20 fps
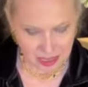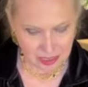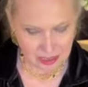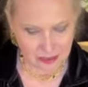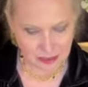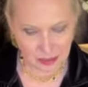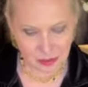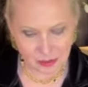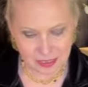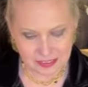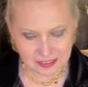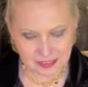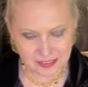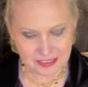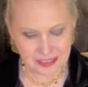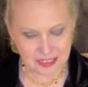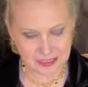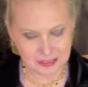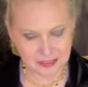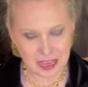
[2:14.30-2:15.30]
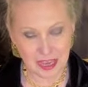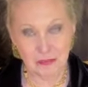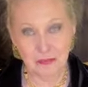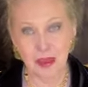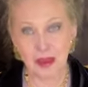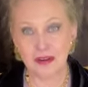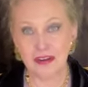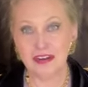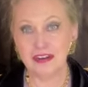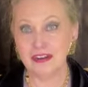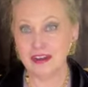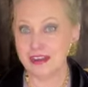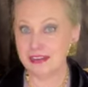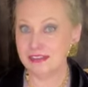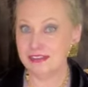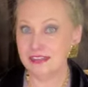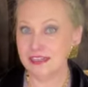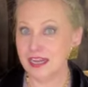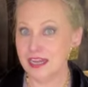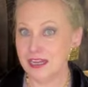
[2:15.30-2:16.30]
So Ysatis came out in
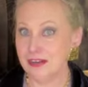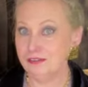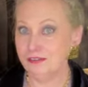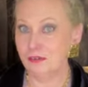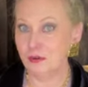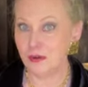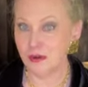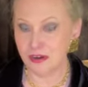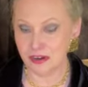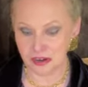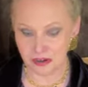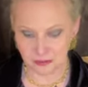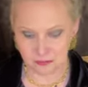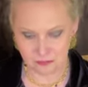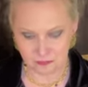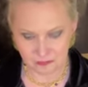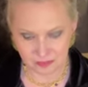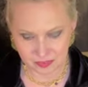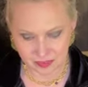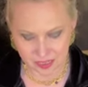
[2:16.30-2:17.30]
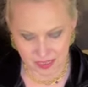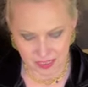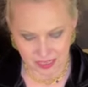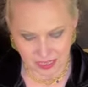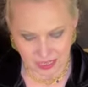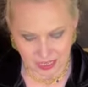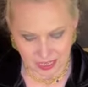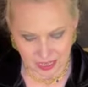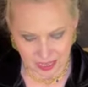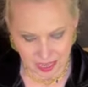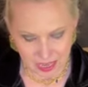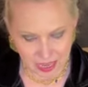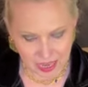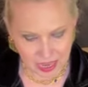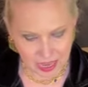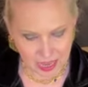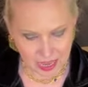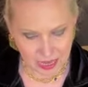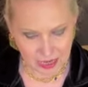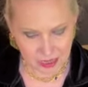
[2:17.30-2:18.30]
1984.
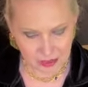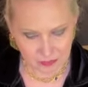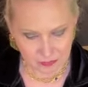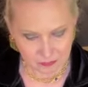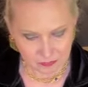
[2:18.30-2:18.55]
And